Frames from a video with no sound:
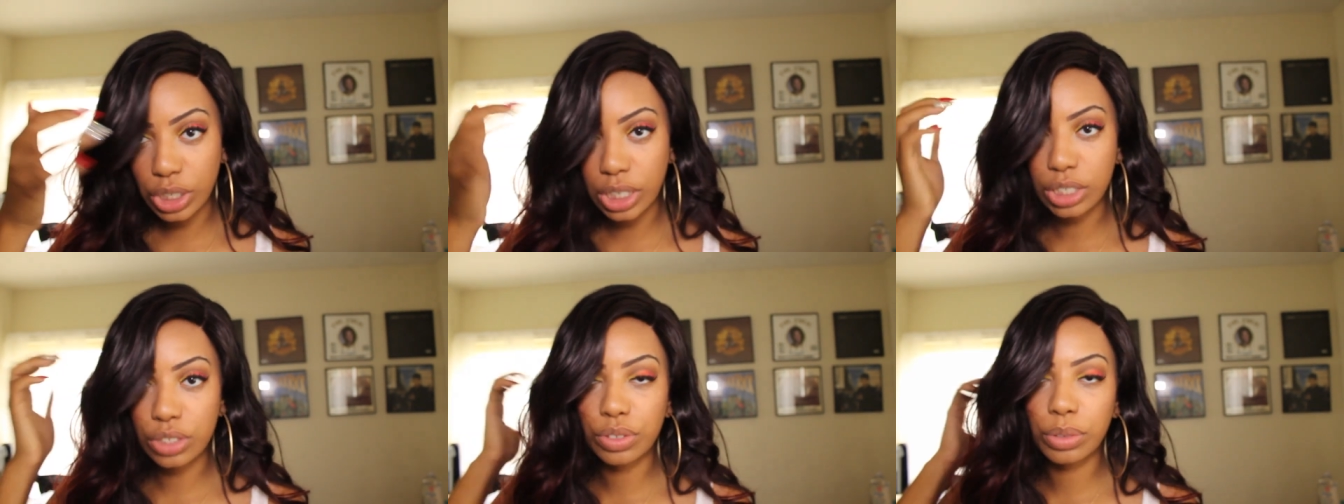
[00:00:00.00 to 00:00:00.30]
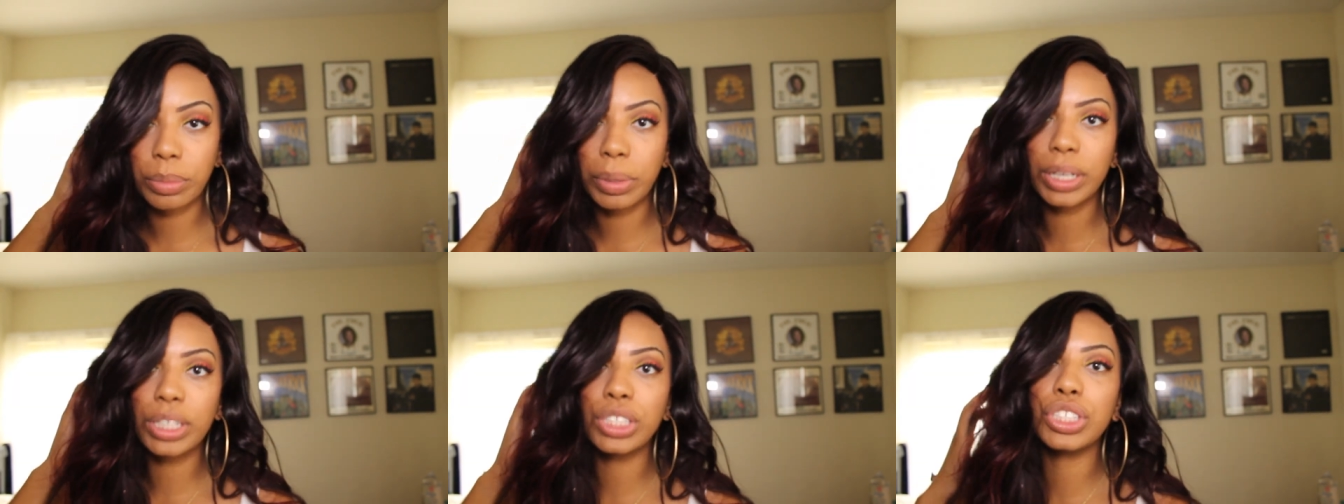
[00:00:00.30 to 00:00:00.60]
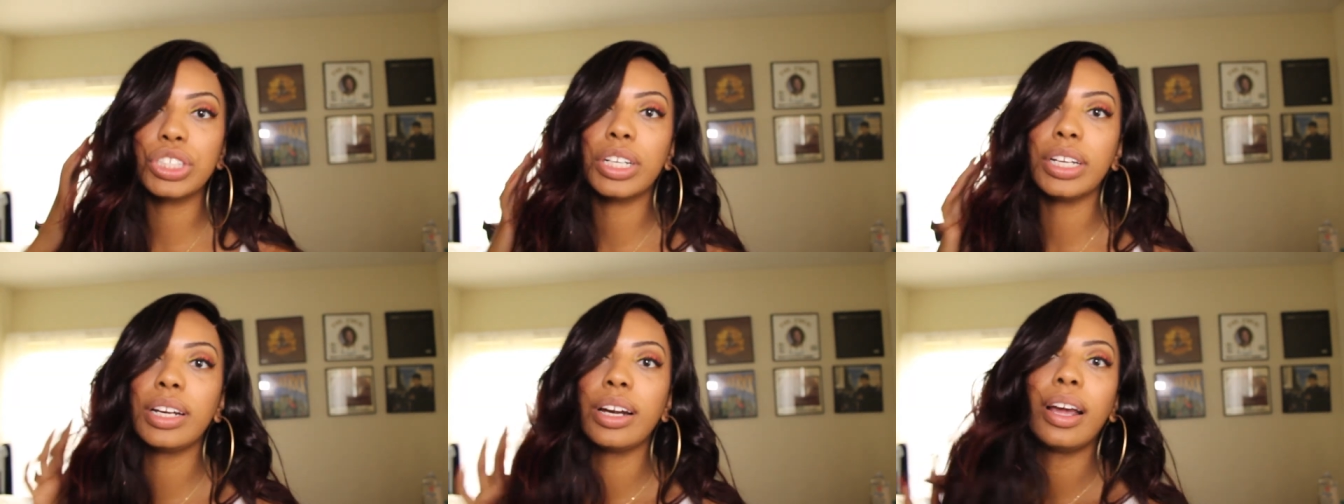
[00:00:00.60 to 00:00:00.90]

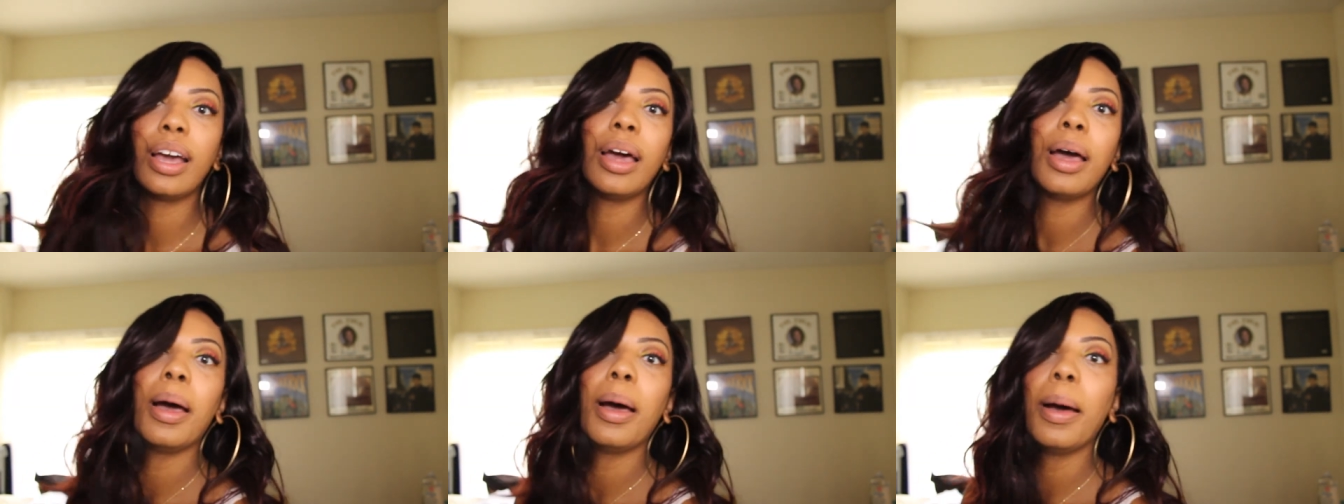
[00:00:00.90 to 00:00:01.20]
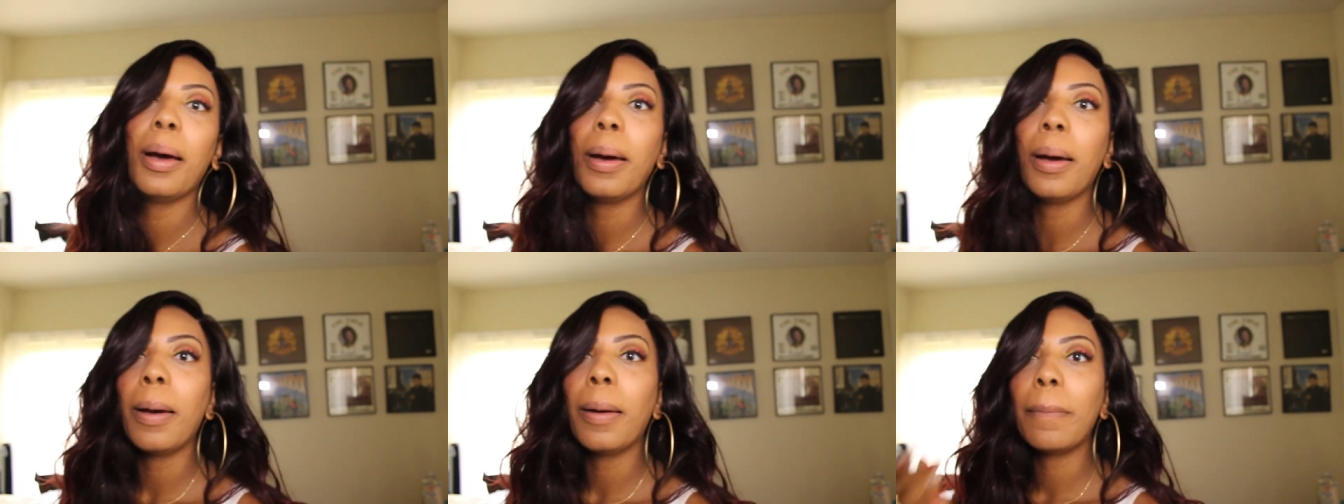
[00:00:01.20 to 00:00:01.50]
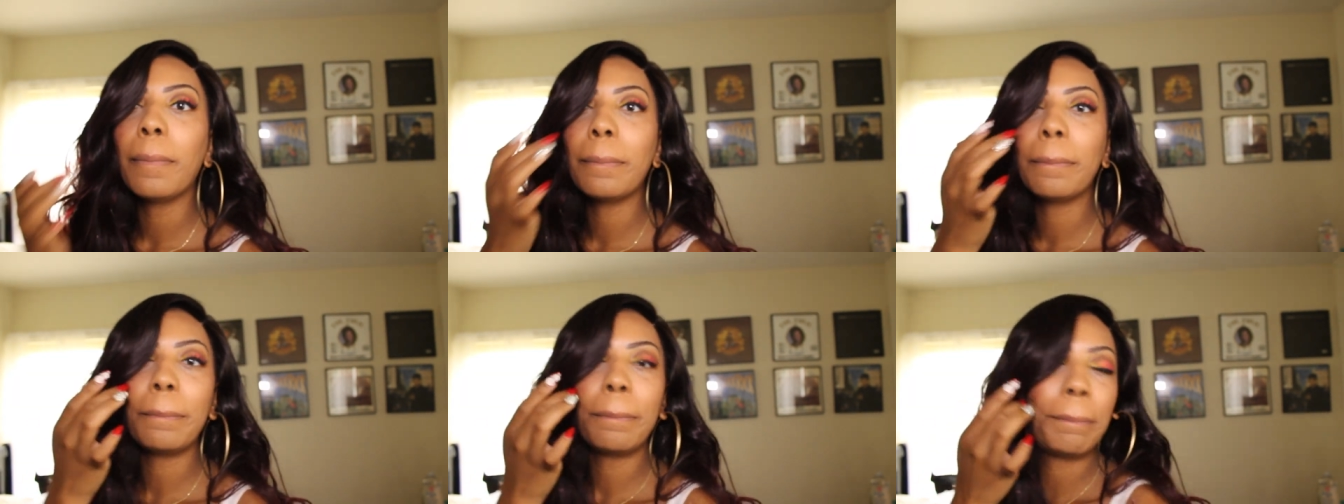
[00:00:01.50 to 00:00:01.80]
transformation,
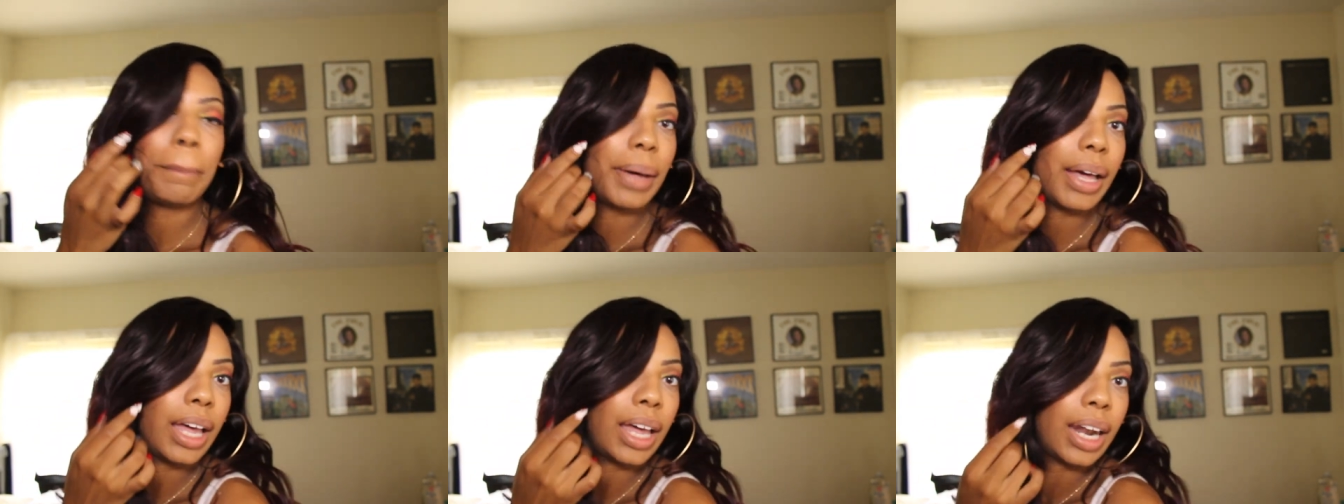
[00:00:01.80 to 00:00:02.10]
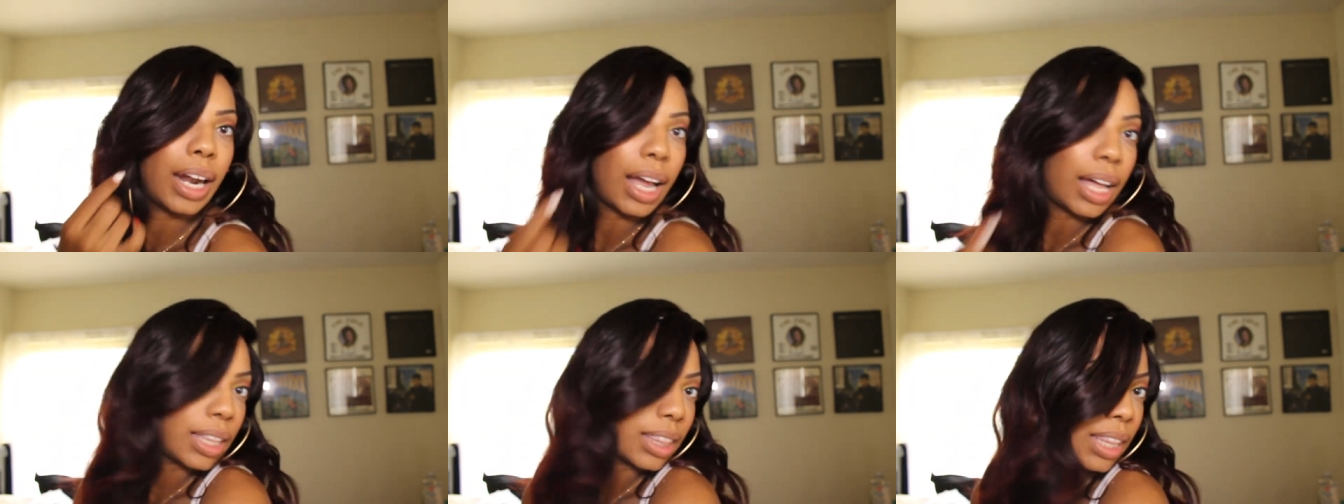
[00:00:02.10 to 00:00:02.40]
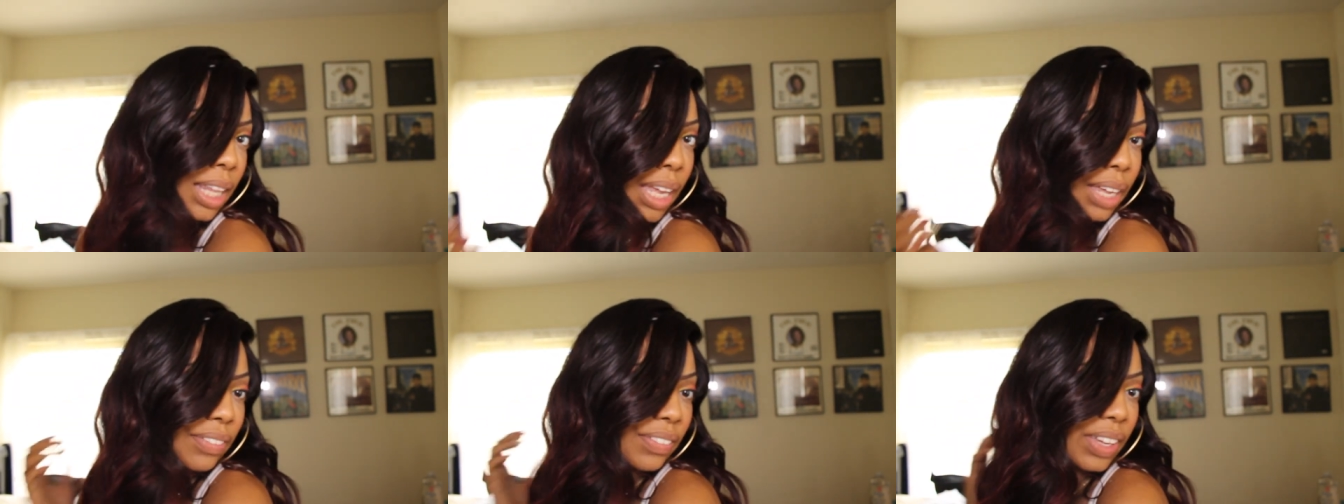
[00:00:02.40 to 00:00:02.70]
but I
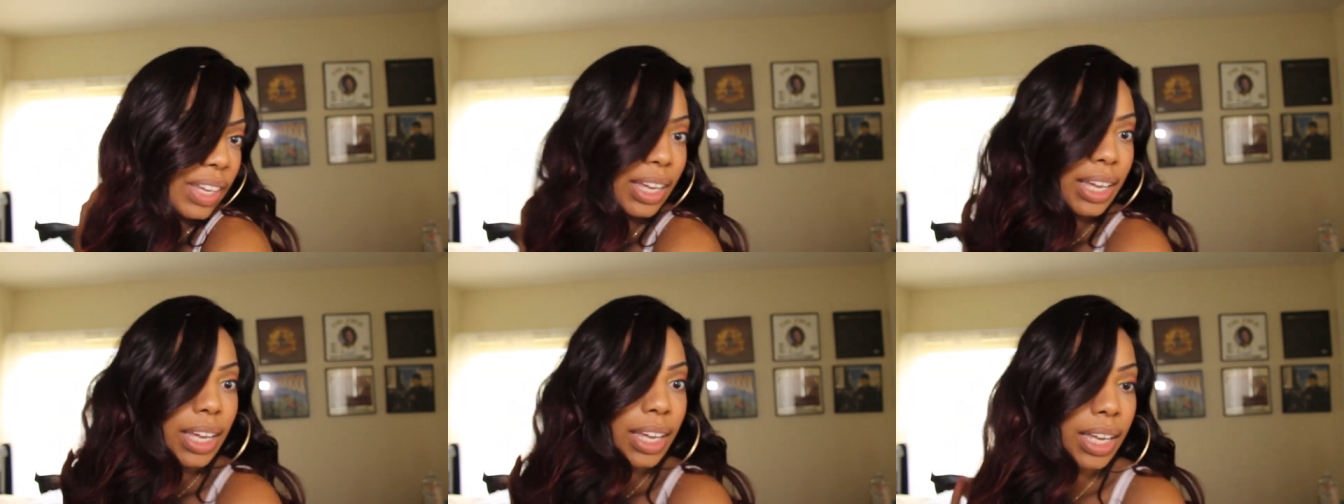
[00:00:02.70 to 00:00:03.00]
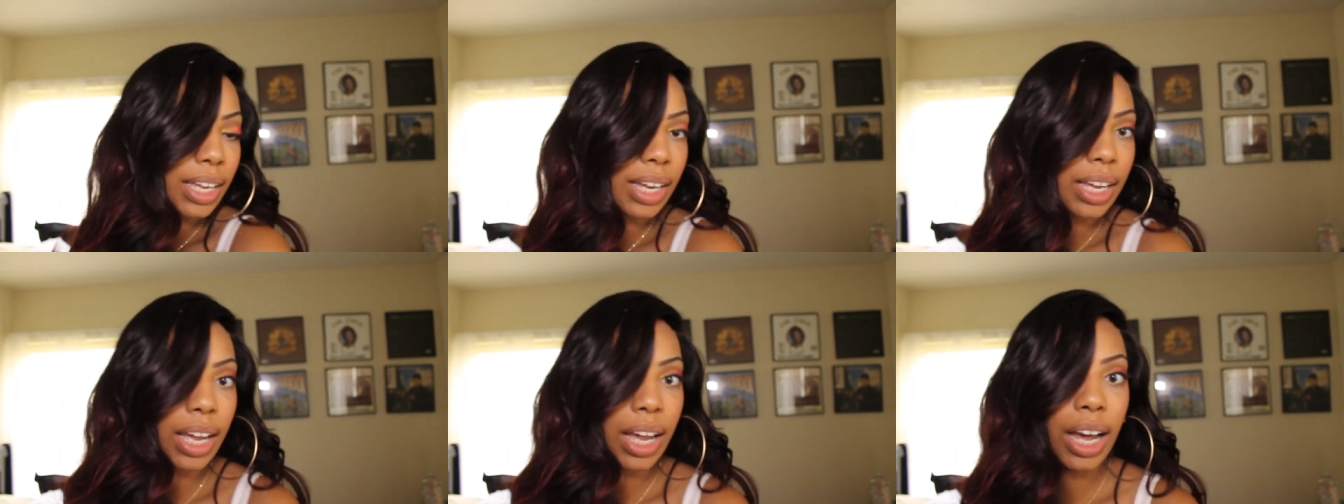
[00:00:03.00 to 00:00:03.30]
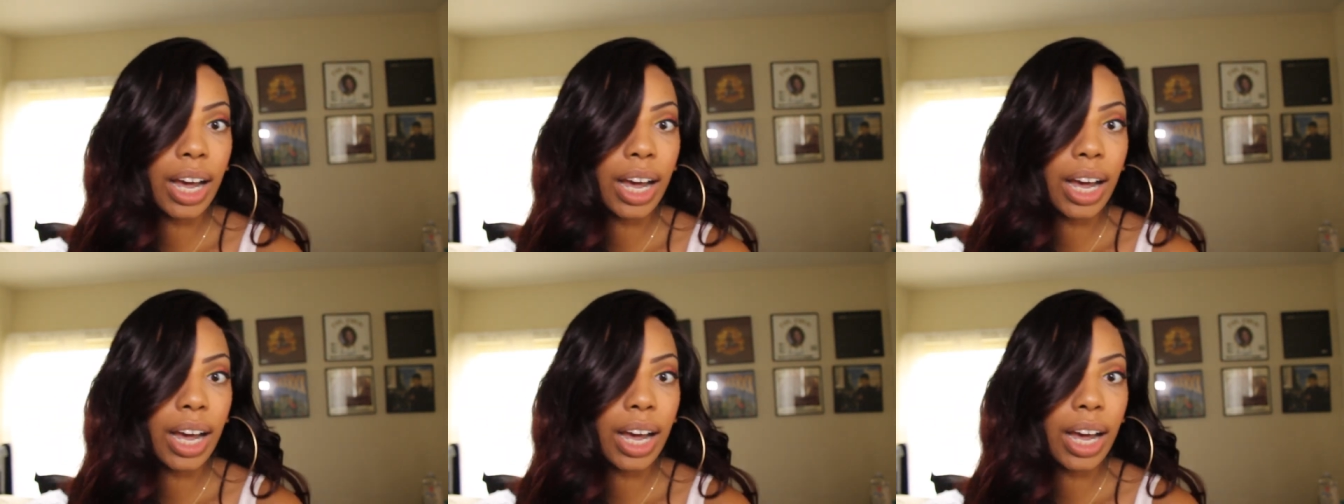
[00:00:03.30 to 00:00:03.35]
love it.